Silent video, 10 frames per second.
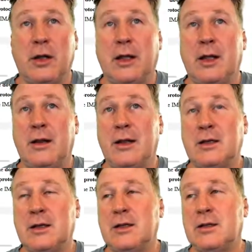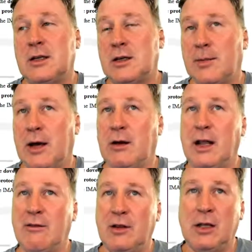And this is just about
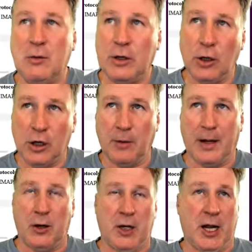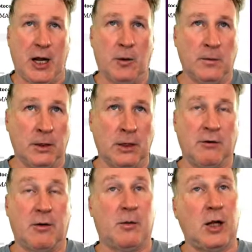everything we talk about now
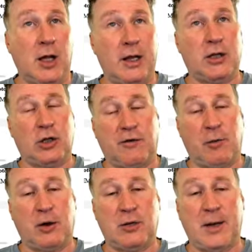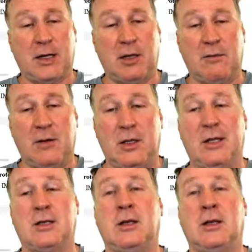from client server perspective is